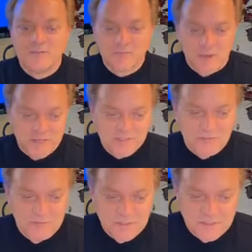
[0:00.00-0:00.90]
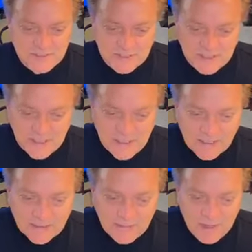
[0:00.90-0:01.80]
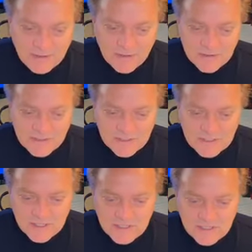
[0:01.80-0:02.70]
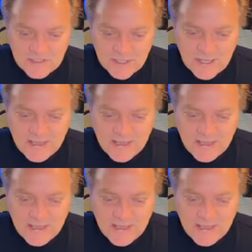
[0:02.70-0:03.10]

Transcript: responsibility to make those decisions?